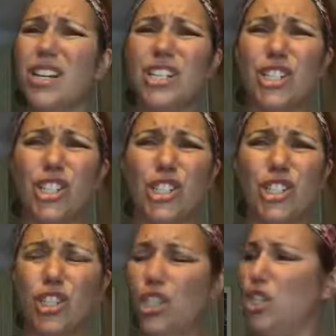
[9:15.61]

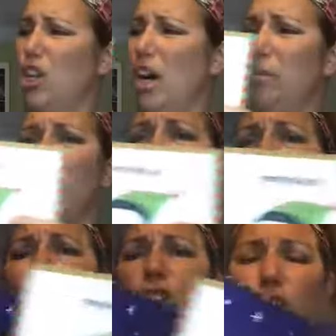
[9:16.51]
Stop it.
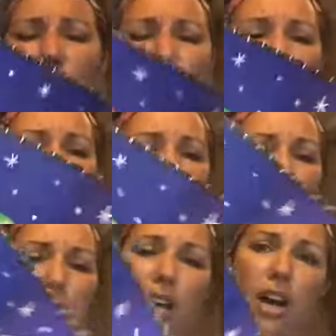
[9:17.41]
How cute. Oh
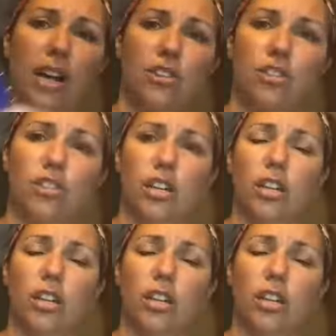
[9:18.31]
my gosh.